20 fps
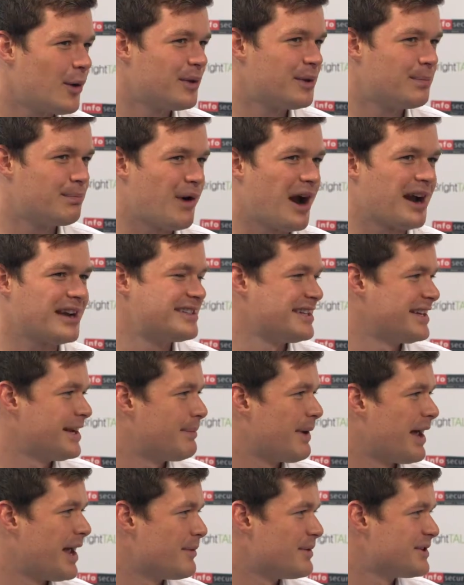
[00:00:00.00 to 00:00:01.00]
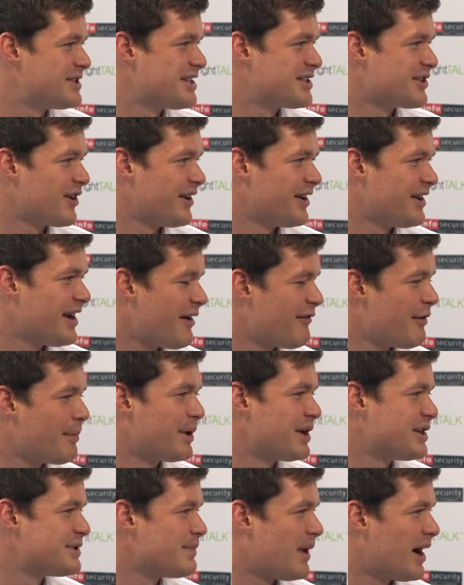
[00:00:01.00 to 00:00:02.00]
with the Brexit debate, which is on
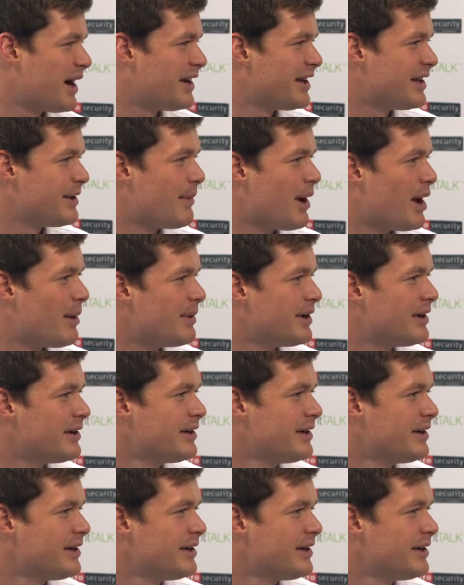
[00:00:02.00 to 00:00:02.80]
everybody's mind at the moment.